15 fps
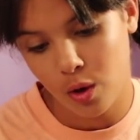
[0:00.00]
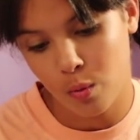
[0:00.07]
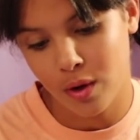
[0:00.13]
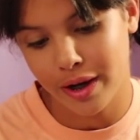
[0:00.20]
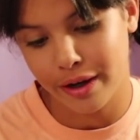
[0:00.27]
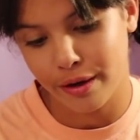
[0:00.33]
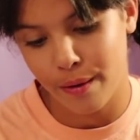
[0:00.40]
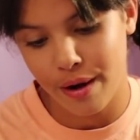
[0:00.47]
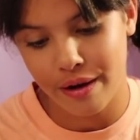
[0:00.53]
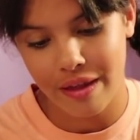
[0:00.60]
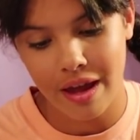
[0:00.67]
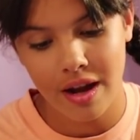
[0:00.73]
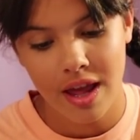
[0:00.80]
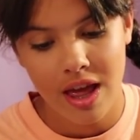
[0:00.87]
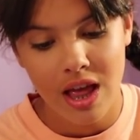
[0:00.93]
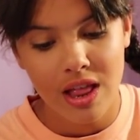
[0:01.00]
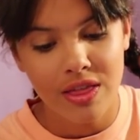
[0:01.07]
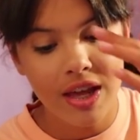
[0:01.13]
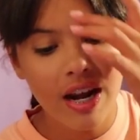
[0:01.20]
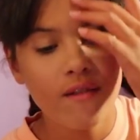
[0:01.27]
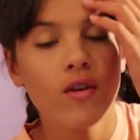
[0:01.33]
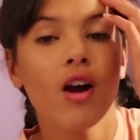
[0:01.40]
We're gonna go out that.
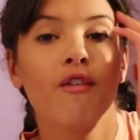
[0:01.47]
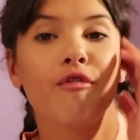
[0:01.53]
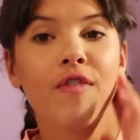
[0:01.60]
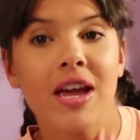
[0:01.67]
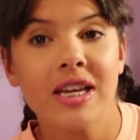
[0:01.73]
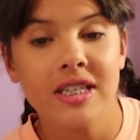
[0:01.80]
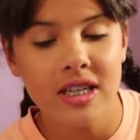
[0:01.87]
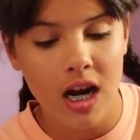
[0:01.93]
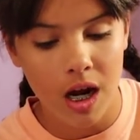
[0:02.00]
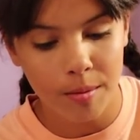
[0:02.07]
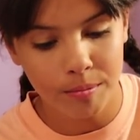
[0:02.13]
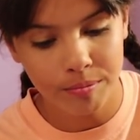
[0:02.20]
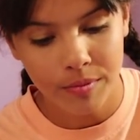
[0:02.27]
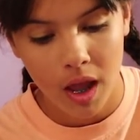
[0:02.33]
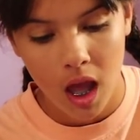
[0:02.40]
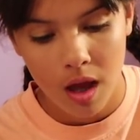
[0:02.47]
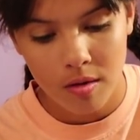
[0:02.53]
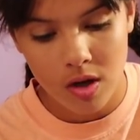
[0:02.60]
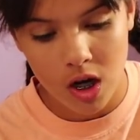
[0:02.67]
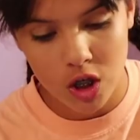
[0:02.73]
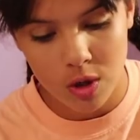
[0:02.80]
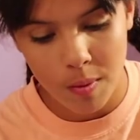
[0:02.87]
Then I've got
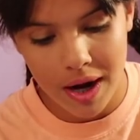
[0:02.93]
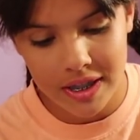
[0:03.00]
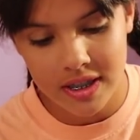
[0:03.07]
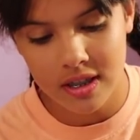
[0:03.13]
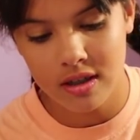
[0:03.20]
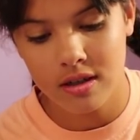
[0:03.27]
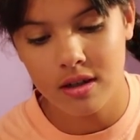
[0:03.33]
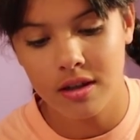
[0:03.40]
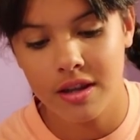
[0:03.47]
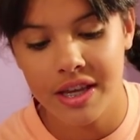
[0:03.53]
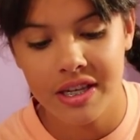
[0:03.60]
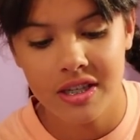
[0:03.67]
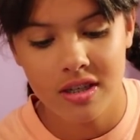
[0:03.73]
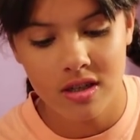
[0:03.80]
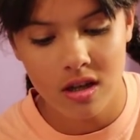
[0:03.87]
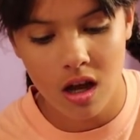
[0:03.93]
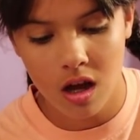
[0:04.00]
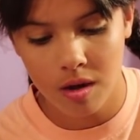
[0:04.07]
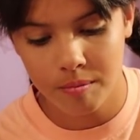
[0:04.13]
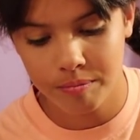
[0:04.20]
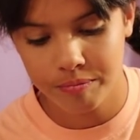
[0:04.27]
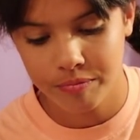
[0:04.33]
FaceTime. Not sure why it's in this
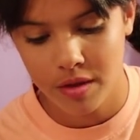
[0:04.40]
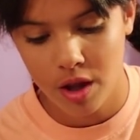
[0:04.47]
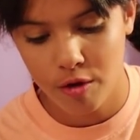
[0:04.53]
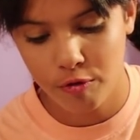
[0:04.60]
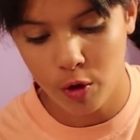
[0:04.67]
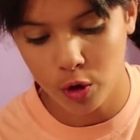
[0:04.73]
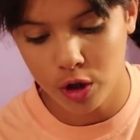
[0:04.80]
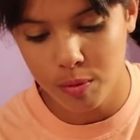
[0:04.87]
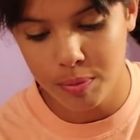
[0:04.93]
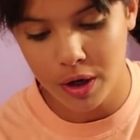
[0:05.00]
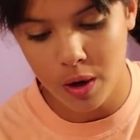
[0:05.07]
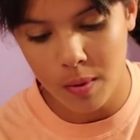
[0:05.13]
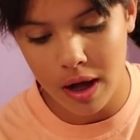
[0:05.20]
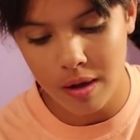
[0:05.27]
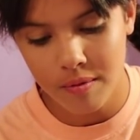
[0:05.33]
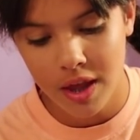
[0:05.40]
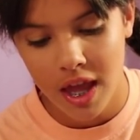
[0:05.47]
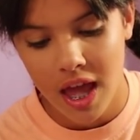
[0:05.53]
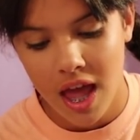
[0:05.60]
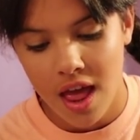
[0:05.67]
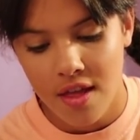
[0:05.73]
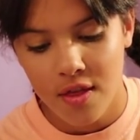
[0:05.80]
um, folder, but oh well.
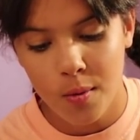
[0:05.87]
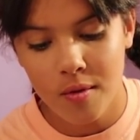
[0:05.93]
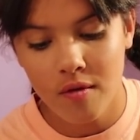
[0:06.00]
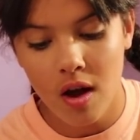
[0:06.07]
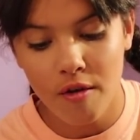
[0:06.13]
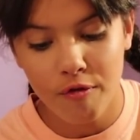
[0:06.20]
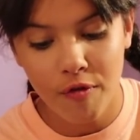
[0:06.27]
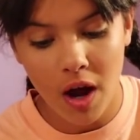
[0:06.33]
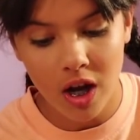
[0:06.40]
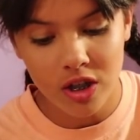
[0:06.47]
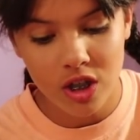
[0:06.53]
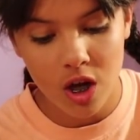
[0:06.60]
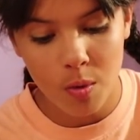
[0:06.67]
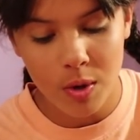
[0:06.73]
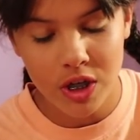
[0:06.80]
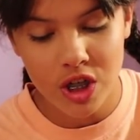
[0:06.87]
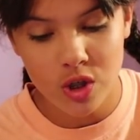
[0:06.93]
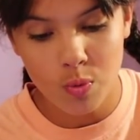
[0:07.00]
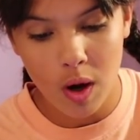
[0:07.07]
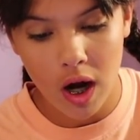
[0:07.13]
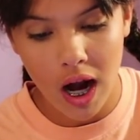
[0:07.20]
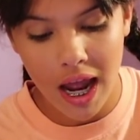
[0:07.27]
Then we've got Phonto, which
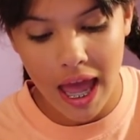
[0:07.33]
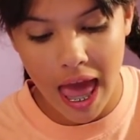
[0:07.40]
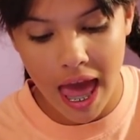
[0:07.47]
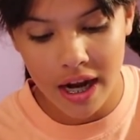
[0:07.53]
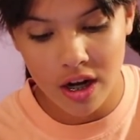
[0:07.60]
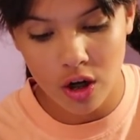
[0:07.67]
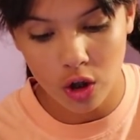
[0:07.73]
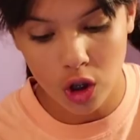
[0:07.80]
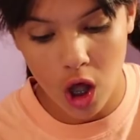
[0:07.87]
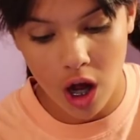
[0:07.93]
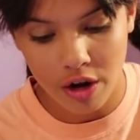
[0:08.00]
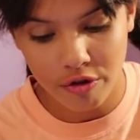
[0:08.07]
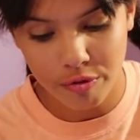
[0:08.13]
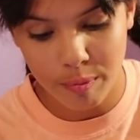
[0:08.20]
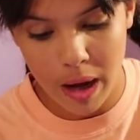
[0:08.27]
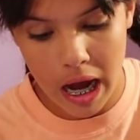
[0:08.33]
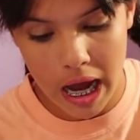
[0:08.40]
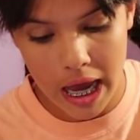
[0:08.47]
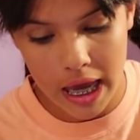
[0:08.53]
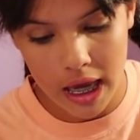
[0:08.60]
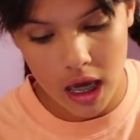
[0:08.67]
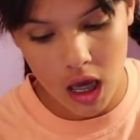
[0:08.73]
is where I edit a lot of
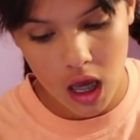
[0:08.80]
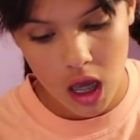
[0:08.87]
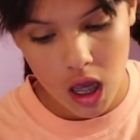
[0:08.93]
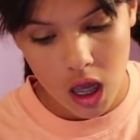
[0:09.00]
my